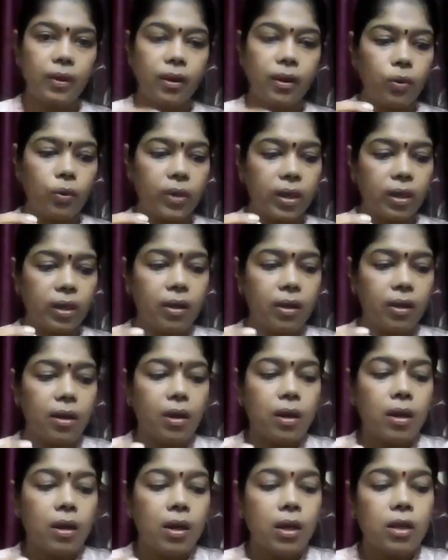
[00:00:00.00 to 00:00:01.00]
Okay.
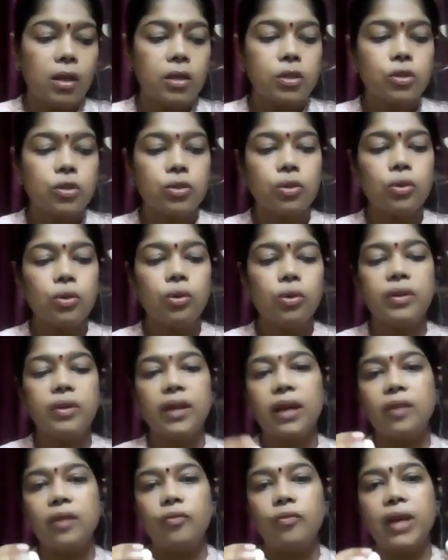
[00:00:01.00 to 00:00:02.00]
So
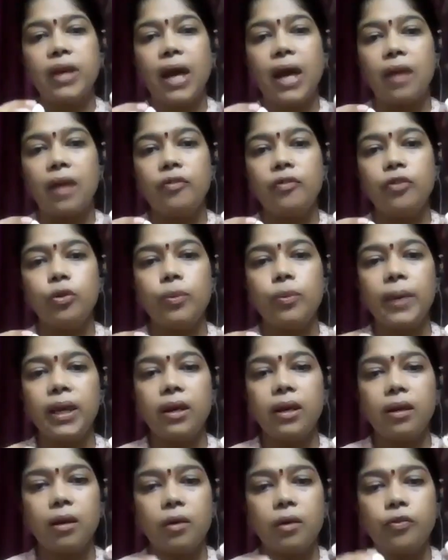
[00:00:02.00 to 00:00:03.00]
then we have to make
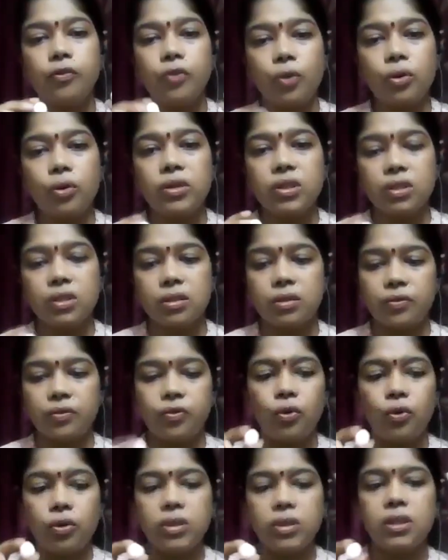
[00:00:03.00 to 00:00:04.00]
a four
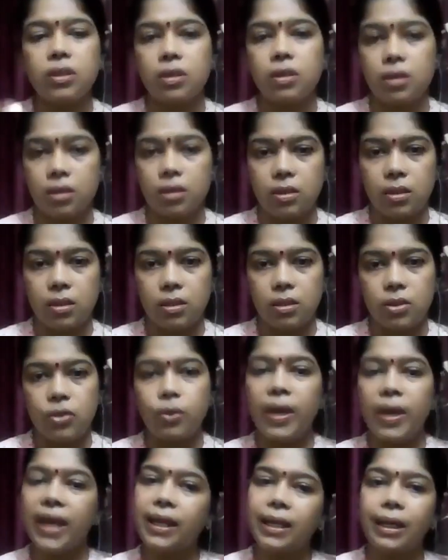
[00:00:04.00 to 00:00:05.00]
circles,
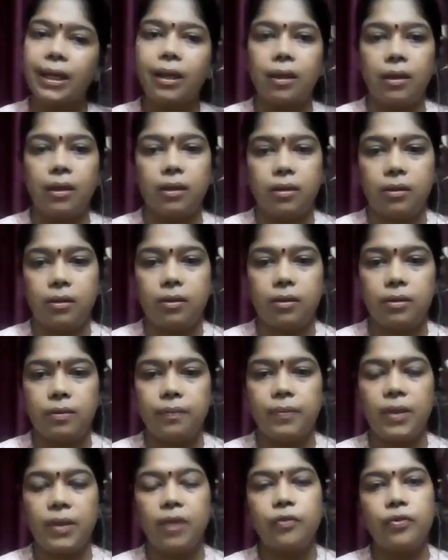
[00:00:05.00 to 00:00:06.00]
any color.
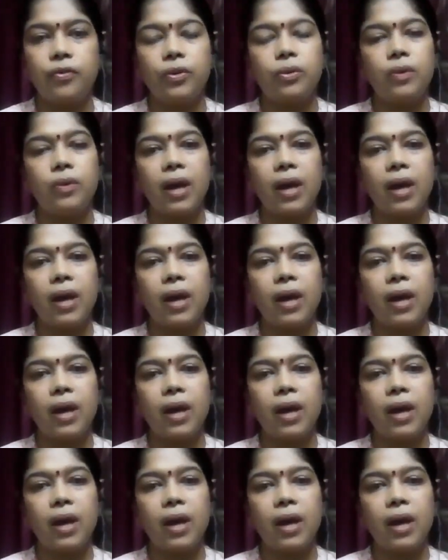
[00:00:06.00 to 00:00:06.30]
If you